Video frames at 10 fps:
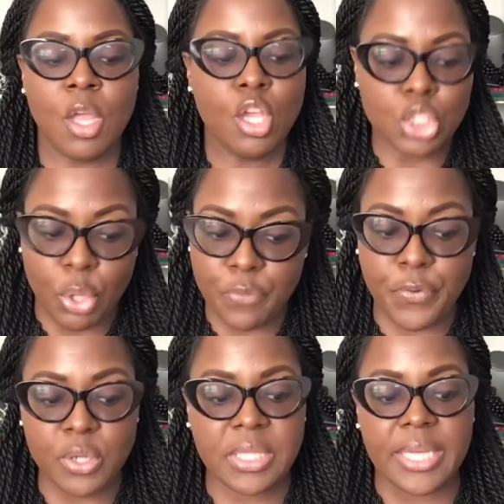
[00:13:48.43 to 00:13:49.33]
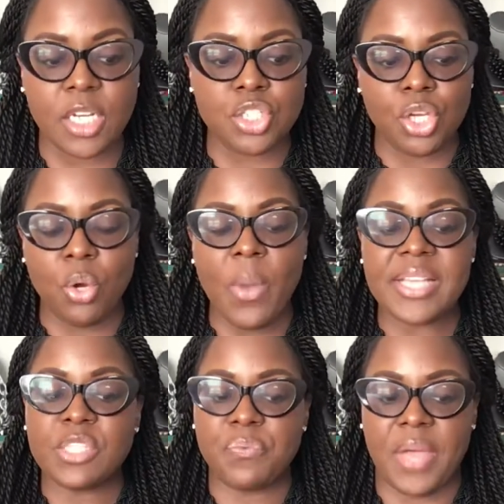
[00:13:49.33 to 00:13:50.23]
So the first thing to do
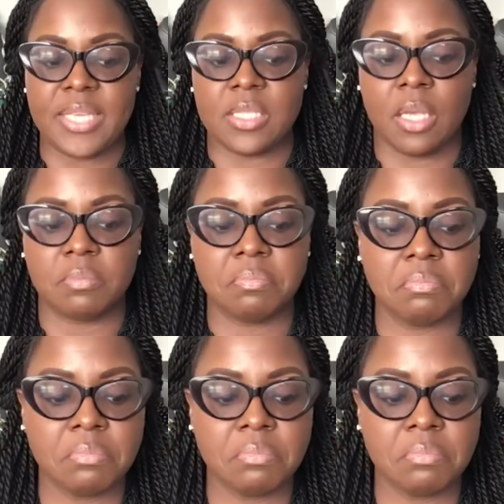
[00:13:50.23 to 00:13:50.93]
is to face it.